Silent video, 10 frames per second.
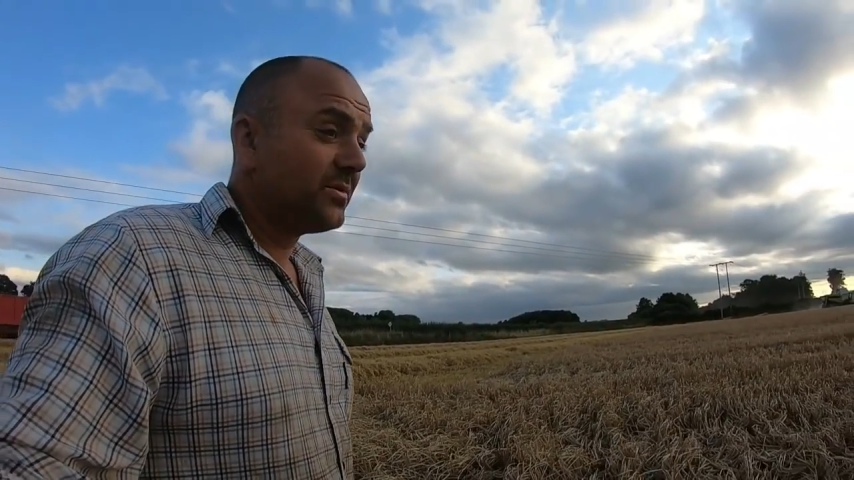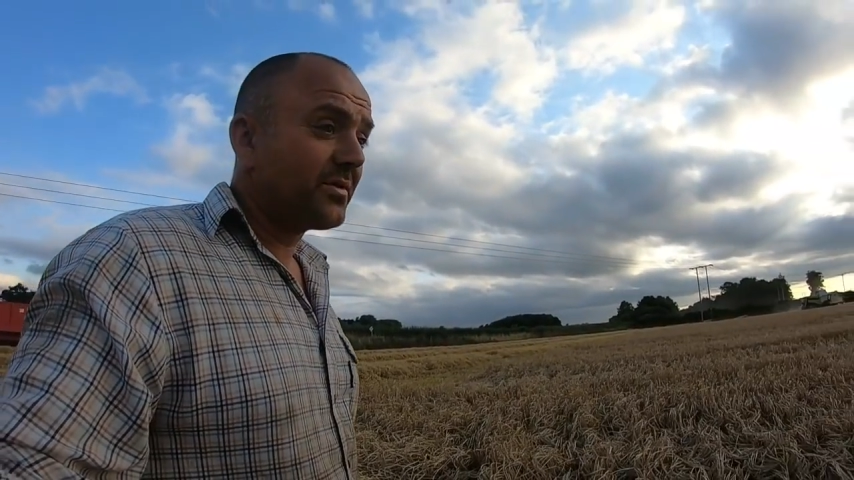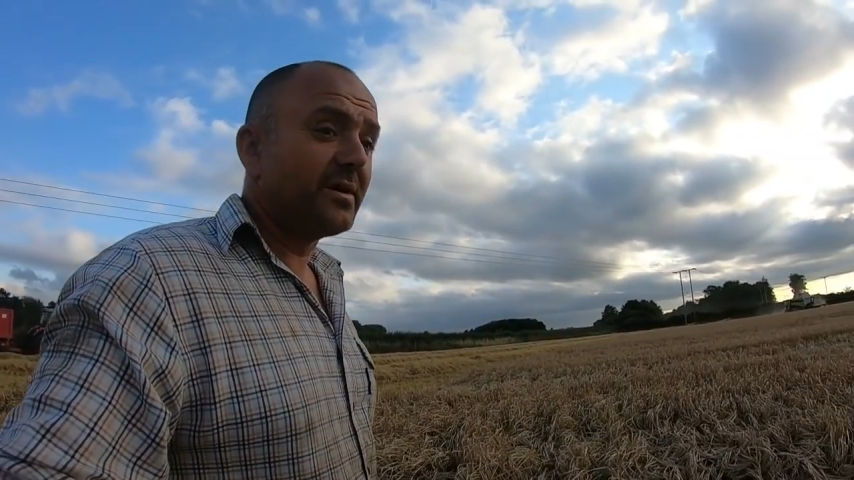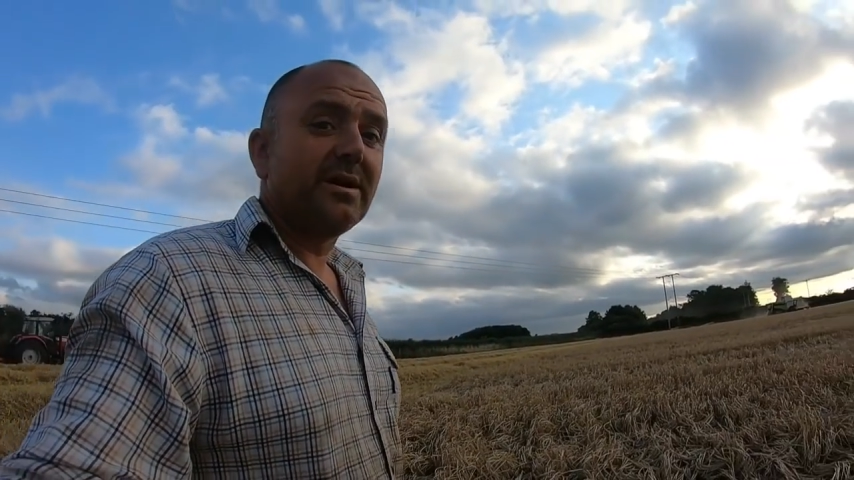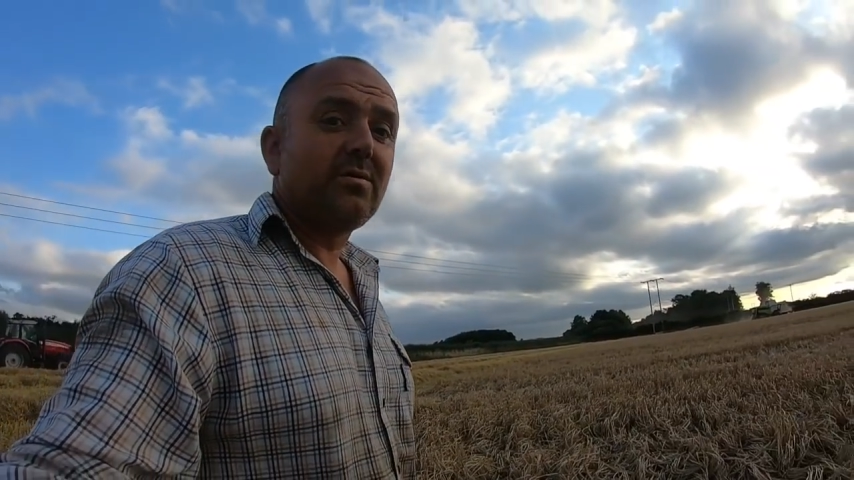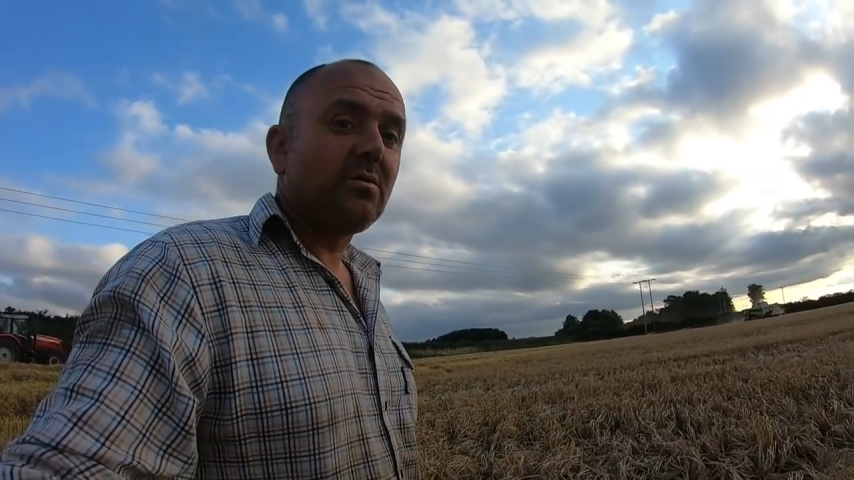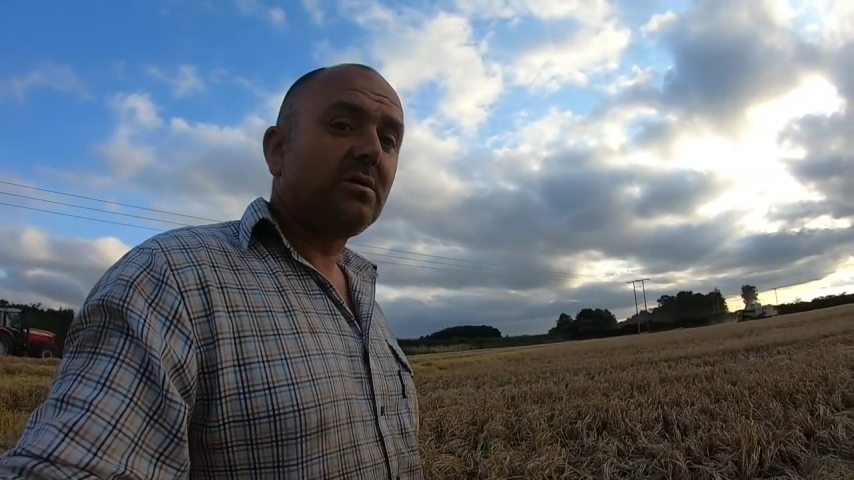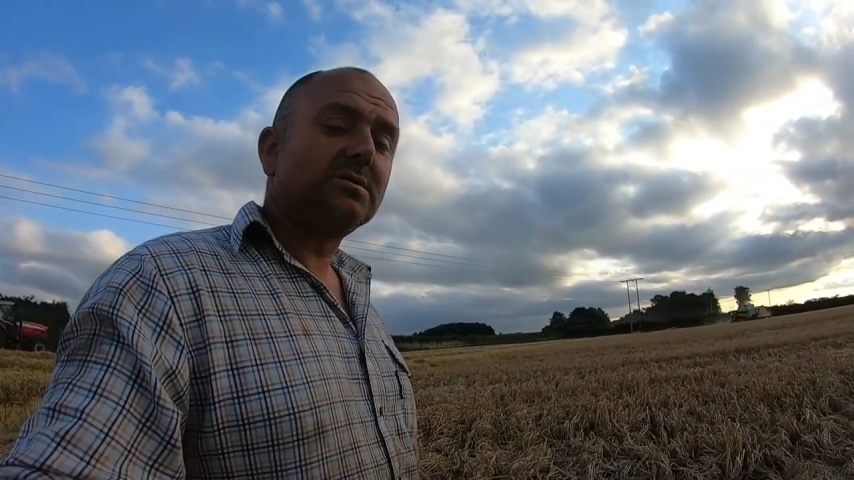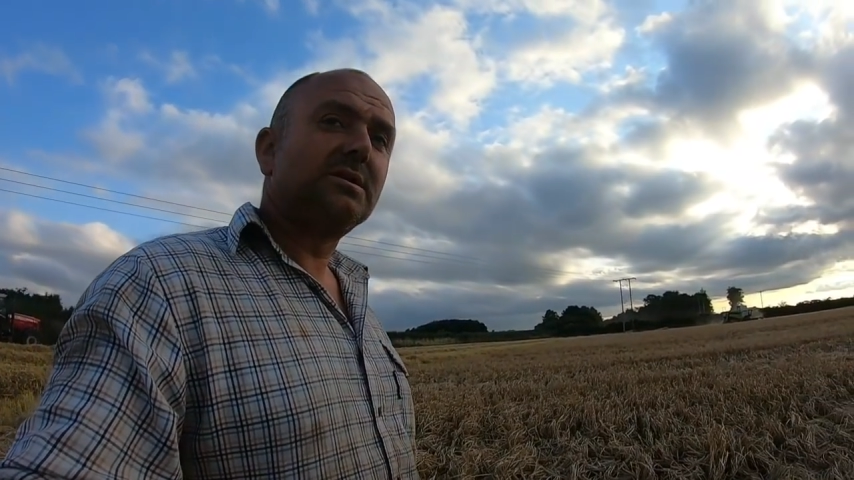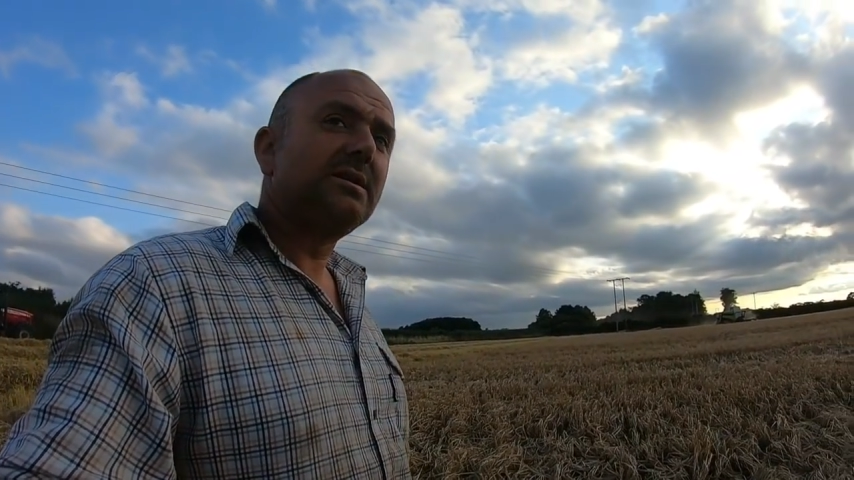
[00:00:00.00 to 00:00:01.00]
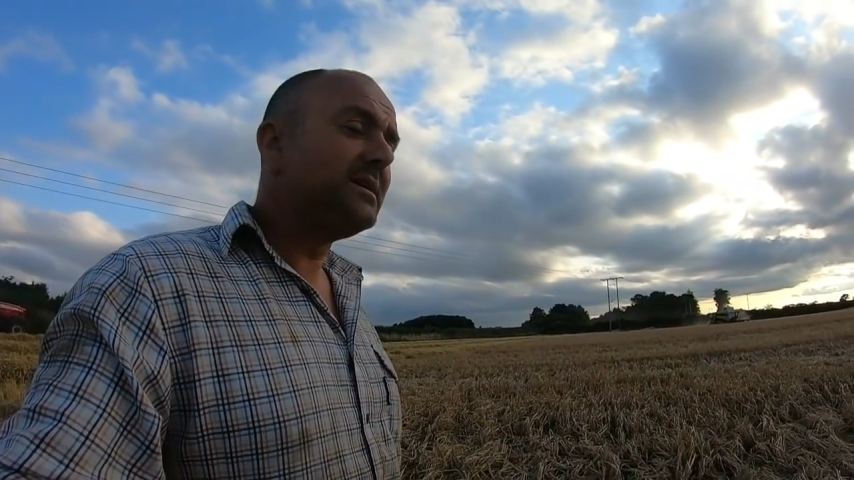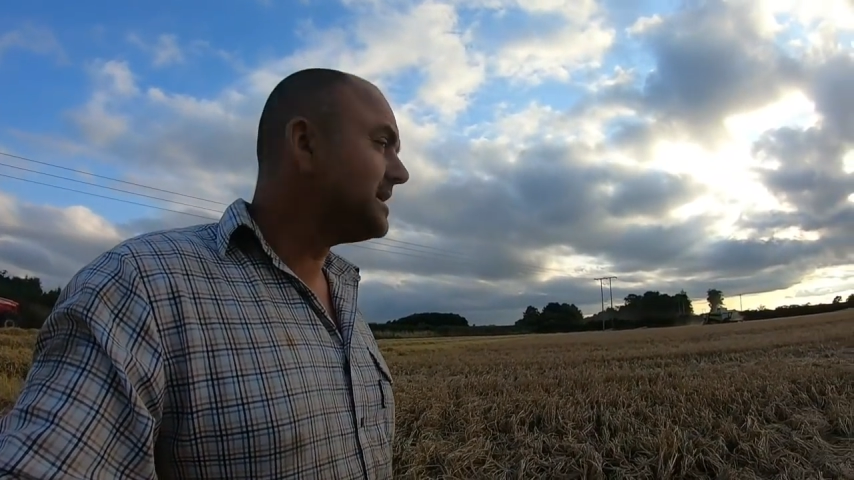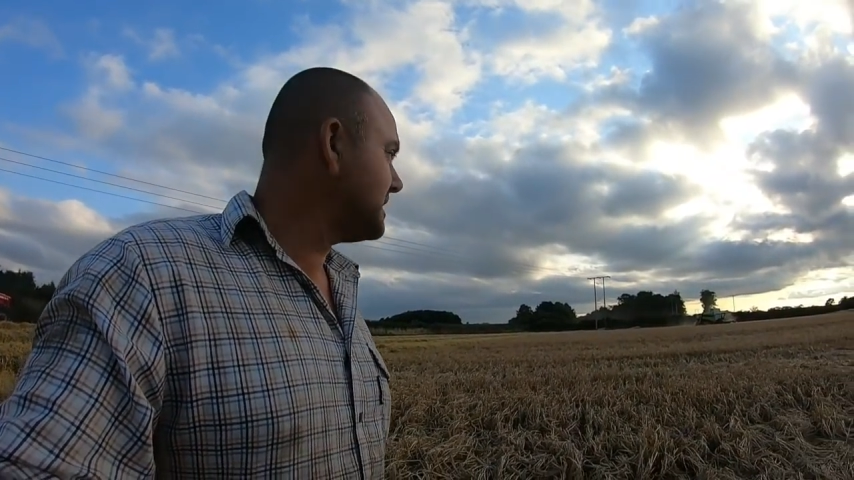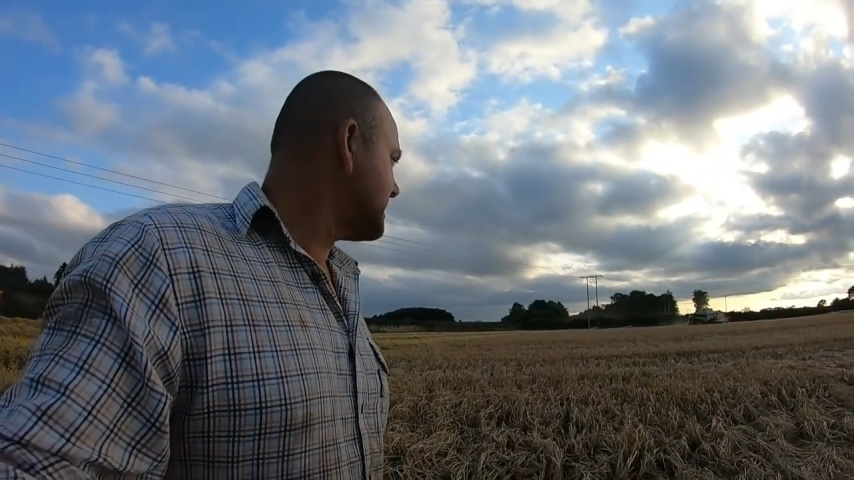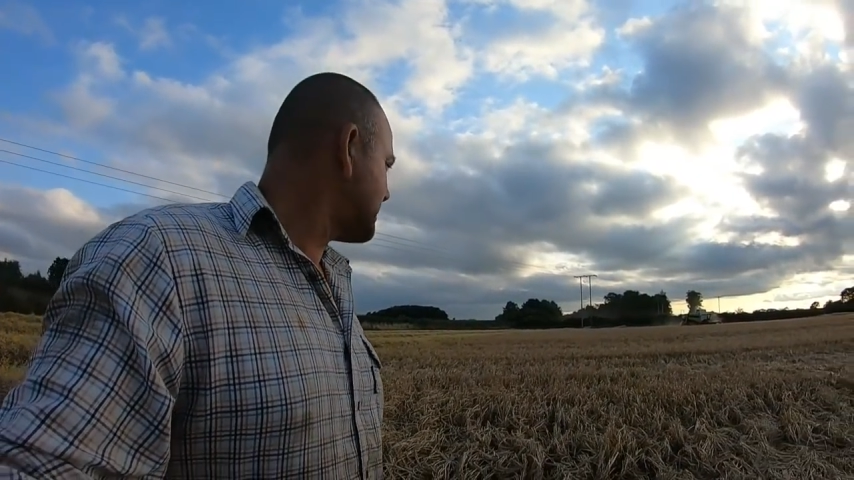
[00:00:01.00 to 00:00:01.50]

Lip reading: 3/4, nearly